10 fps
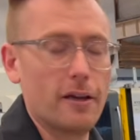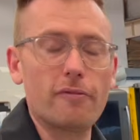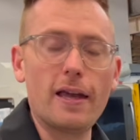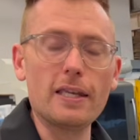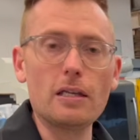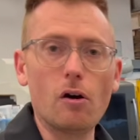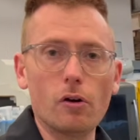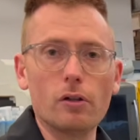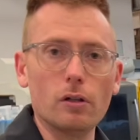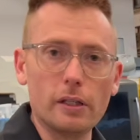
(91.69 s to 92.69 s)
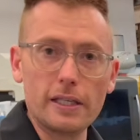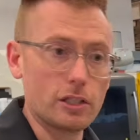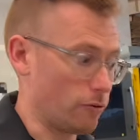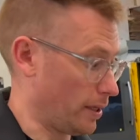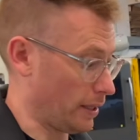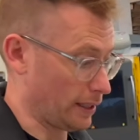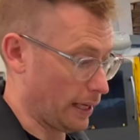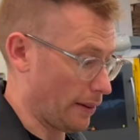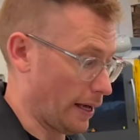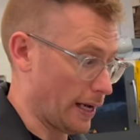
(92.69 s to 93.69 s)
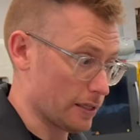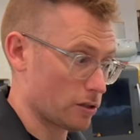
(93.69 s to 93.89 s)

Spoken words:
if any oil leaks or anything like that, it's